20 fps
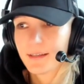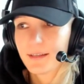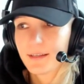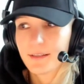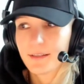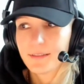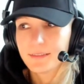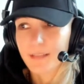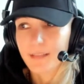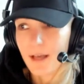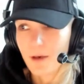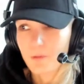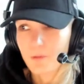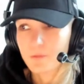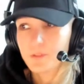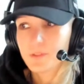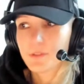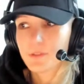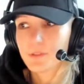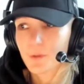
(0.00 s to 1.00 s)

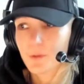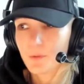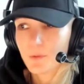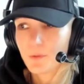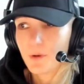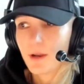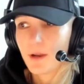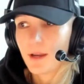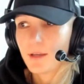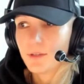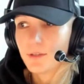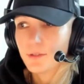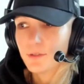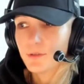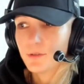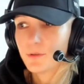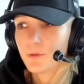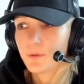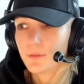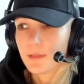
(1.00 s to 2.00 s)
sounds. So I
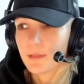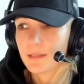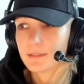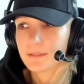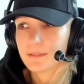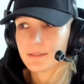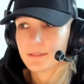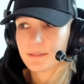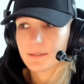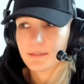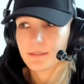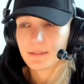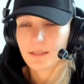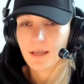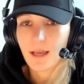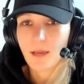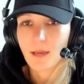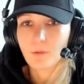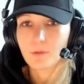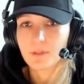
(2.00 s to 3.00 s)
knew that
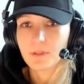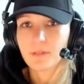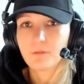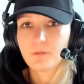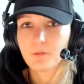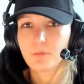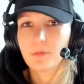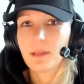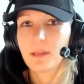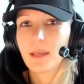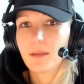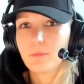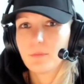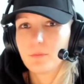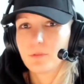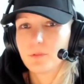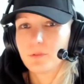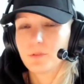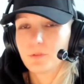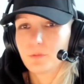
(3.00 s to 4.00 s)
I will never be
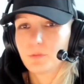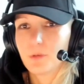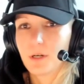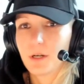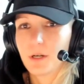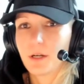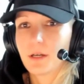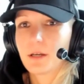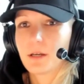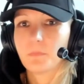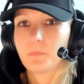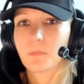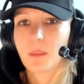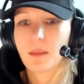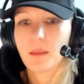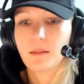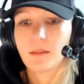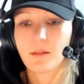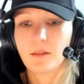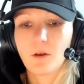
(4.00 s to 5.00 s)
able to work
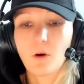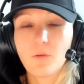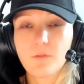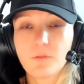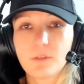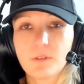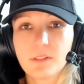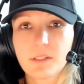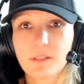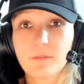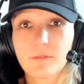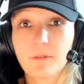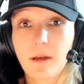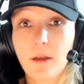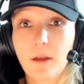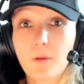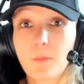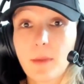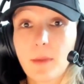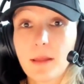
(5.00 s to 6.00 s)
in an office
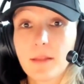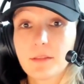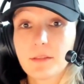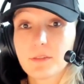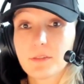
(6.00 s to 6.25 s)
environment.